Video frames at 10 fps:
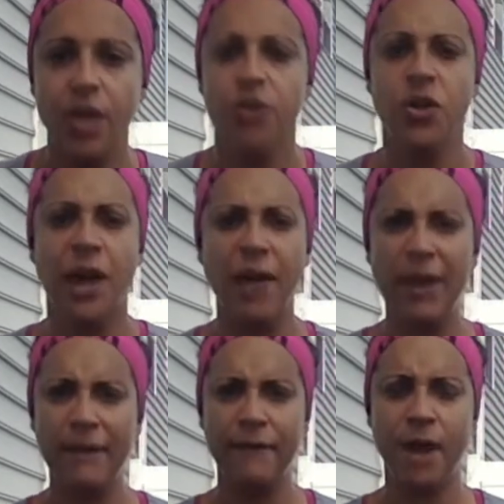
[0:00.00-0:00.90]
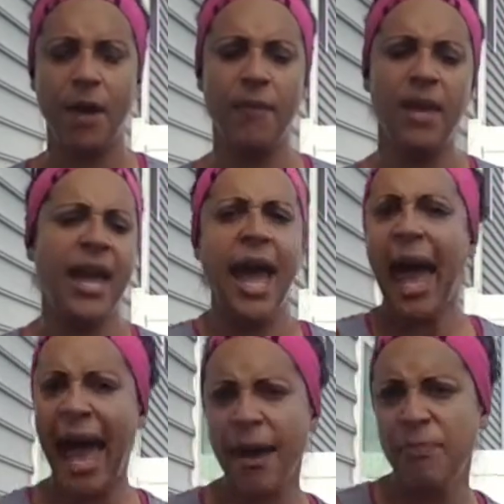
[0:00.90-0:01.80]
So I went from
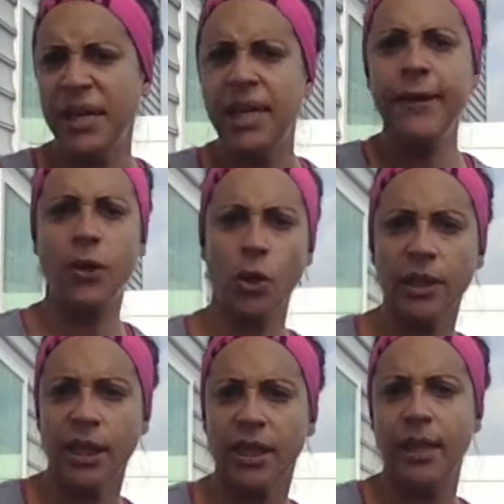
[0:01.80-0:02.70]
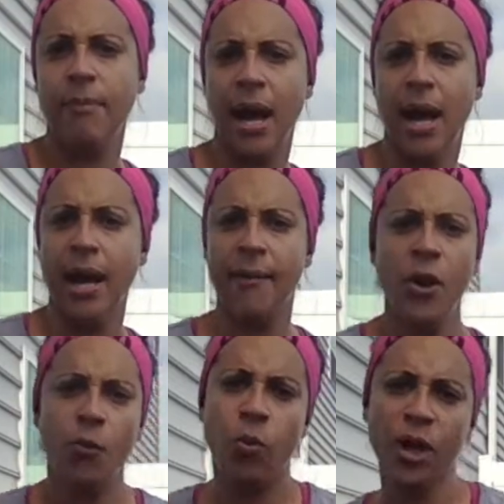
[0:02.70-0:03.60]
happy-go-lucky mom,
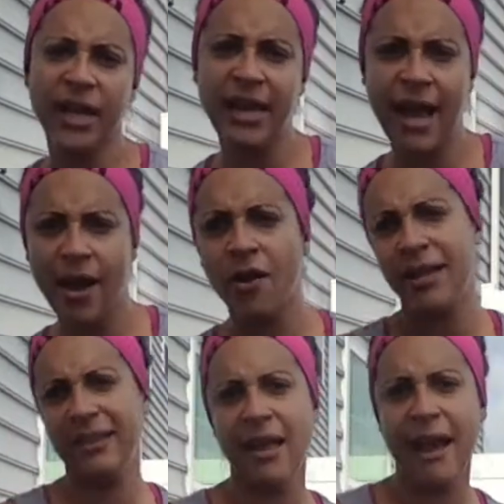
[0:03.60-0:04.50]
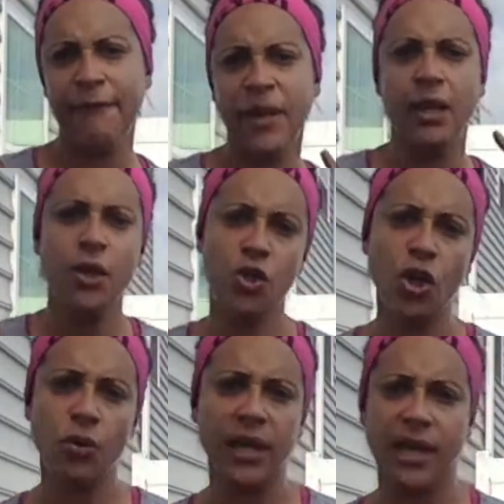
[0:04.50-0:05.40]
working out, laughing,
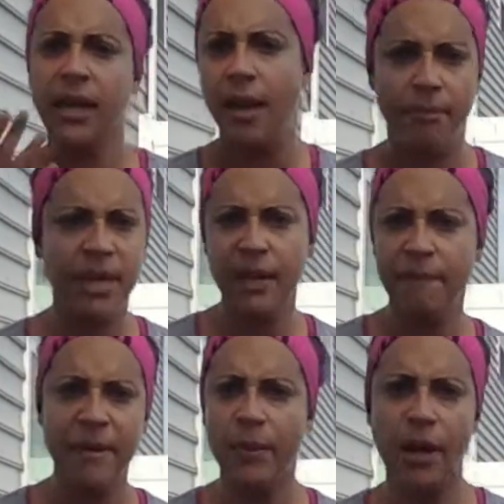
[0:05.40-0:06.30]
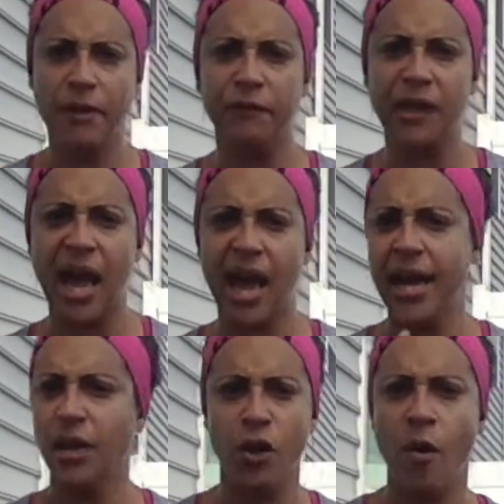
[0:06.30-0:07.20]
joking, meeting people on the
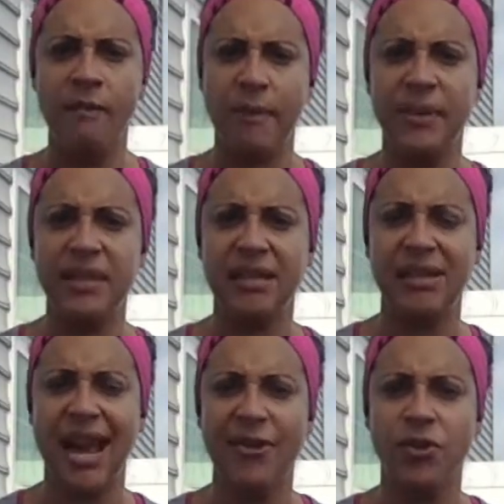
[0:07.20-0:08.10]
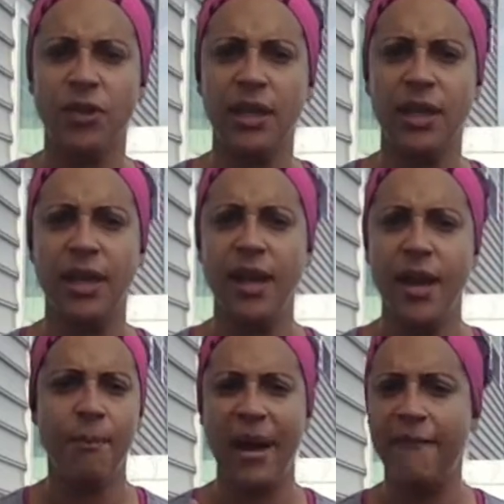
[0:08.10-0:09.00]
fly, growing my business naturally
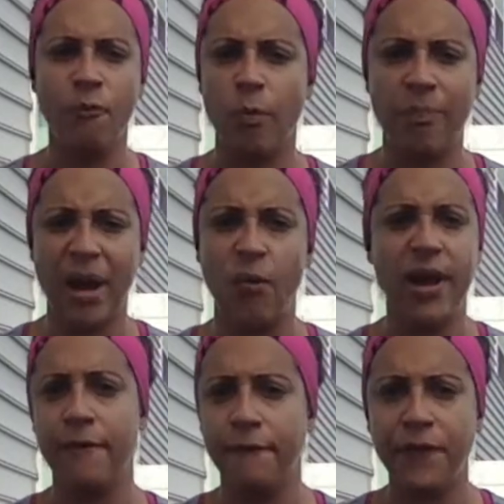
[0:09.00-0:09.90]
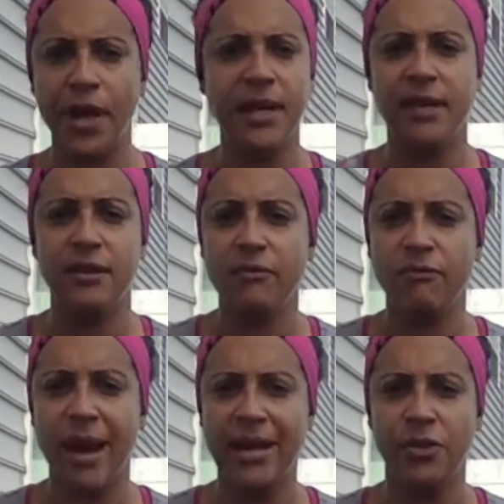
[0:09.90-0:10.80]
by way of fun and
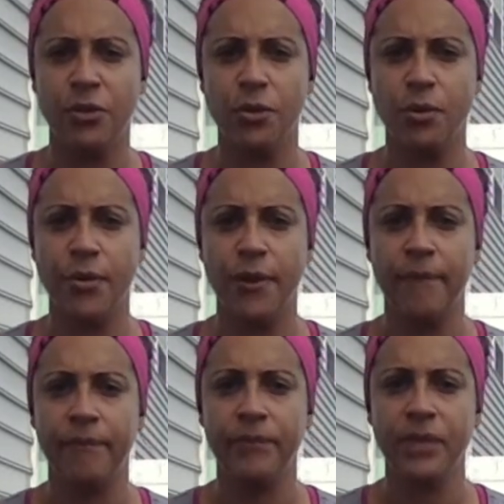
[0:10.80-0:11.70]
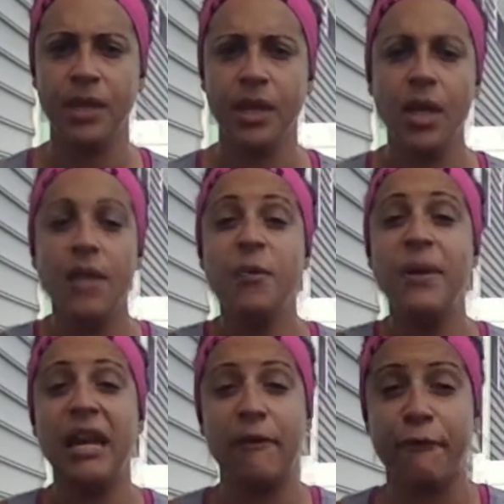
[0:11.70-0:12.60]
my truth, to
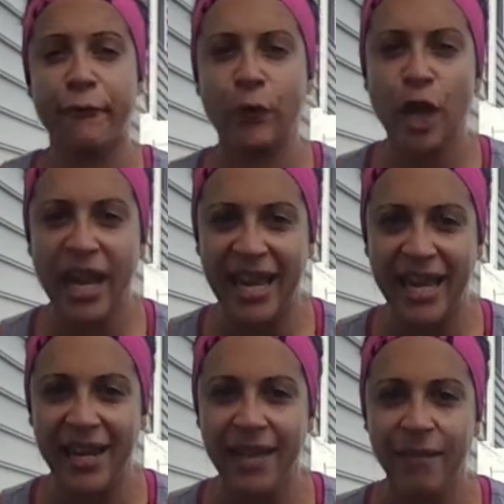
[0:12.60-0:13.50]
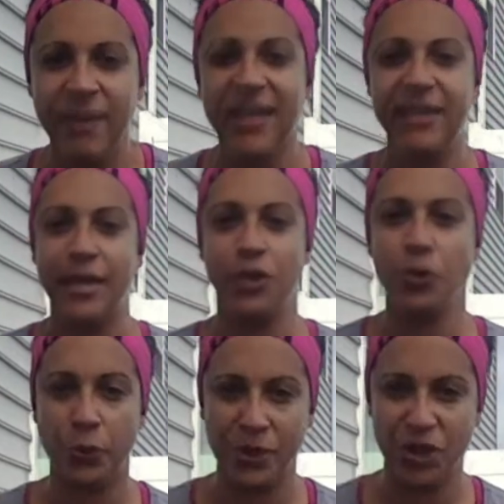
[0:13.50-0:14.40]
being afraid because that
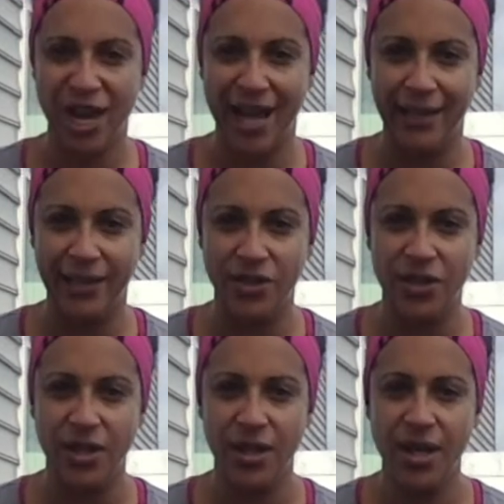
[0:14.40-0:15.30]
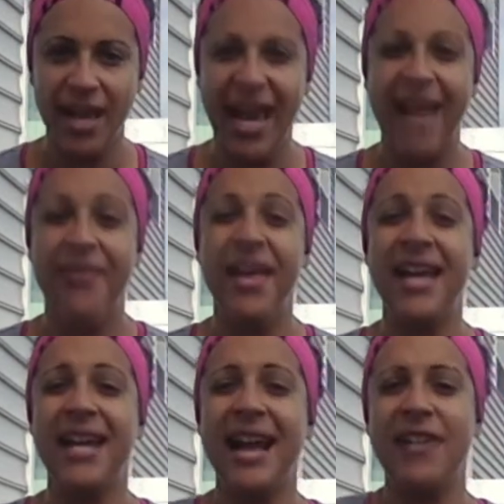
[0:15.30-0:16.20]
truth was challenged. And
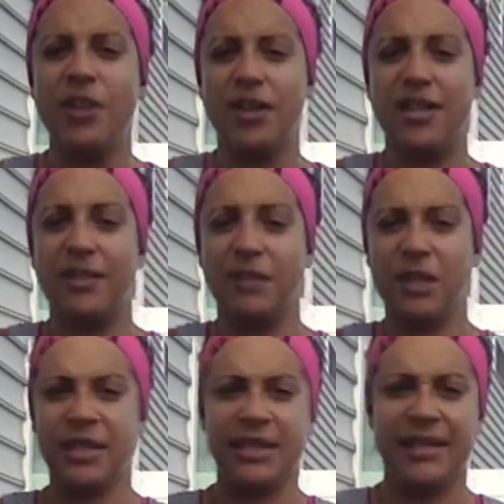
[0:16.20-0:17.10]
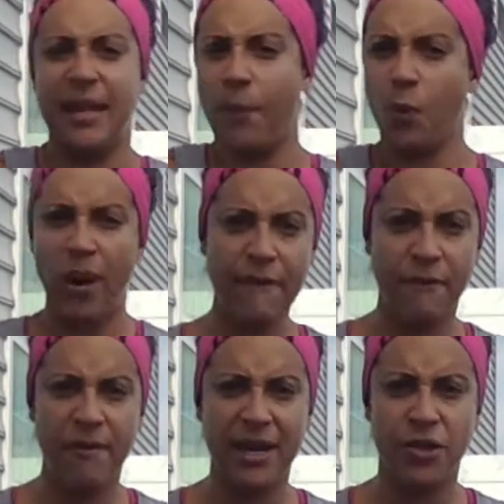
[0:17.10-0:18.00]
then I started to step away
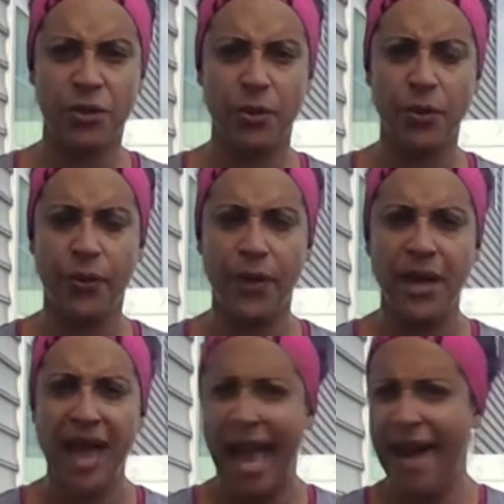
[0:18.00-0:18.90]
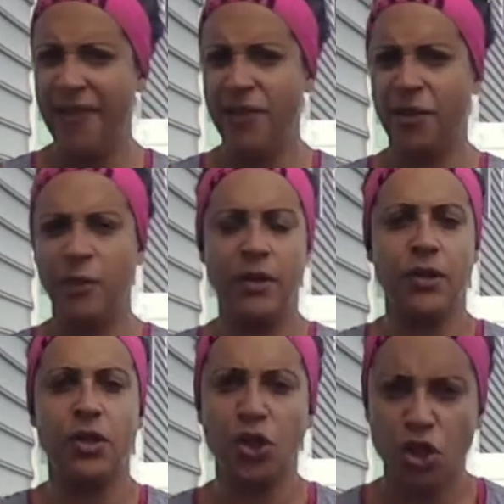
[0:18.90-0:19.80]
from my truth, and I started to be
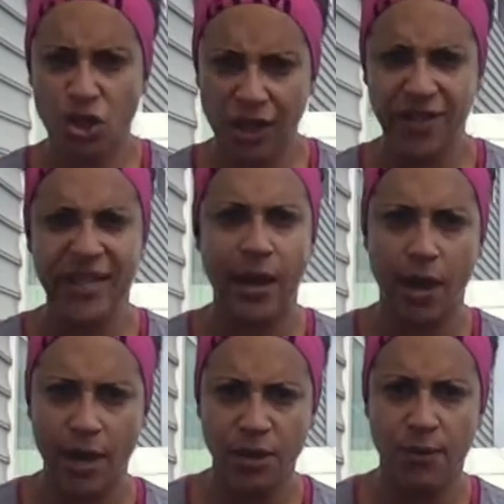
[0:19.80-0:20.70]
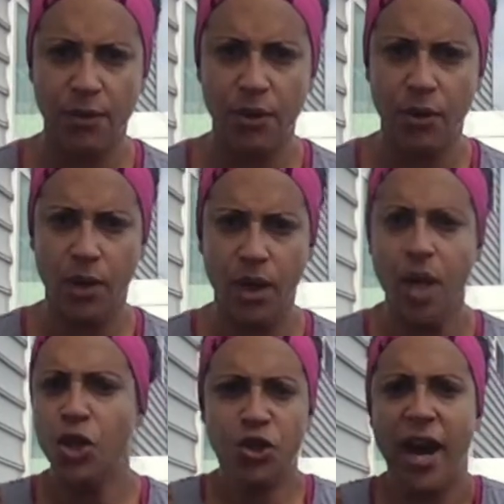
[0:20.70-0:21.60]
this stressed out entrepreneur
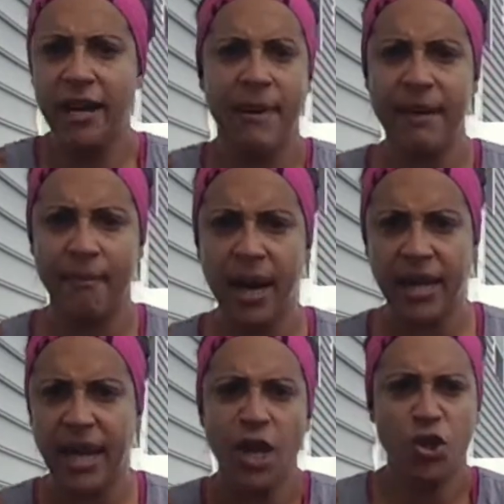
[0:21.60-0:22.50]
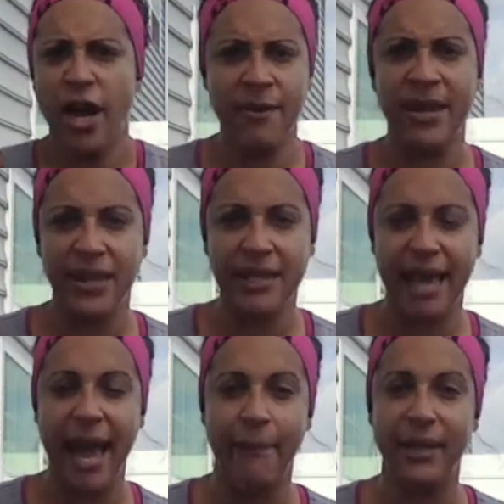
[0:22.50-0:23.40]
trying to make money, trying to make things
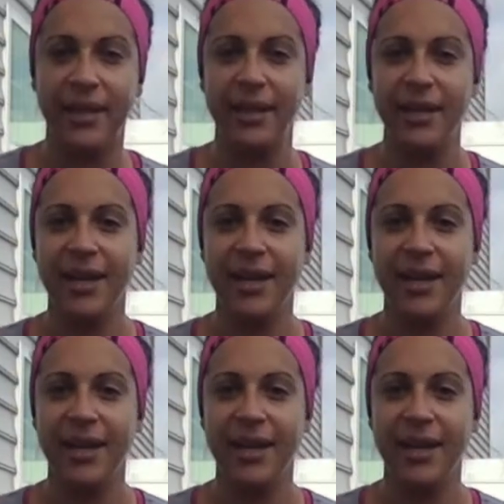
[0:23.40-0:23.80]
happen.